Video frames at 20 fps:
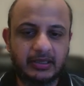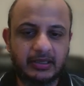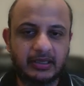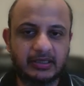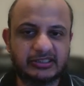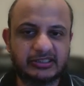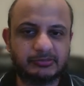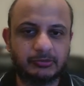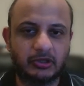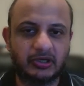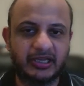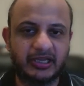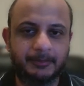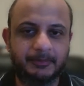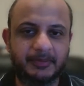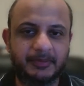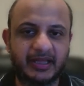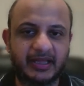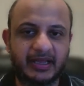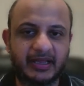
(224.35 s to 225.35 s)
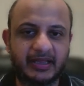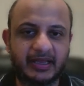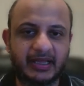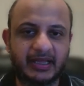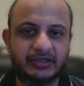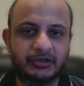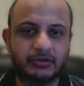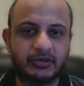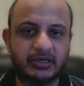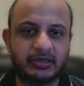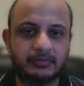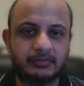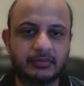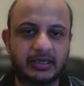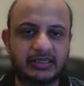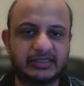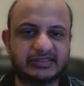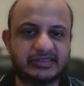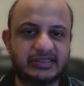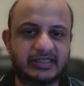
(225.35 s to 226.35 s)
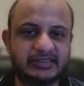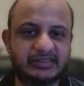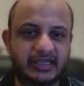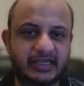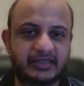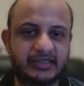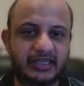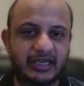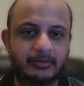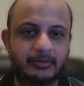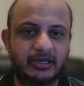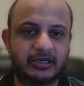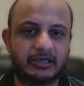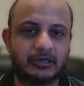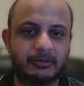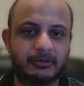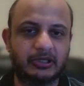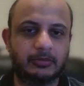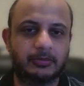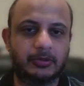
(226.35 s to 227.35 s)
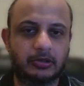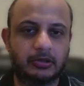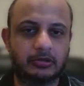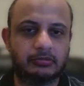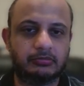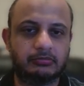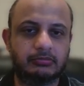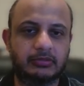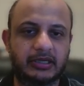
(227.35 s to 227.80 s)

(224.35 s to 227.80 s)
a small API, and you can ask, tell me a little bit about,